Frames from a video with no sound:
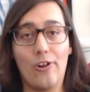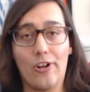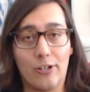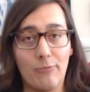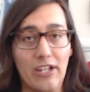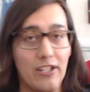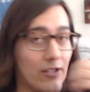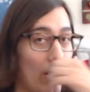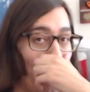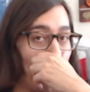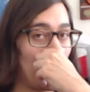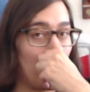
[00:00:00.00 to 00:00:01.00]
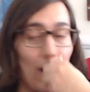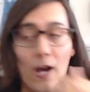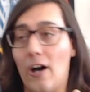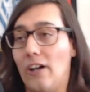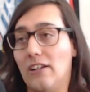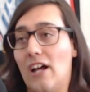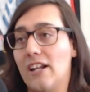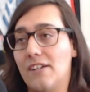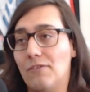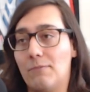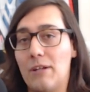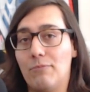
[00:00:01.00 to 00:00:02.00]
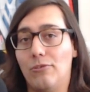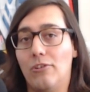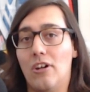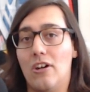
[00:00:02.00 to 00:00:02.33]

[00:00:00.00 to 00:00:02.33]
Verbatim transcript: longer making content. A lot of different people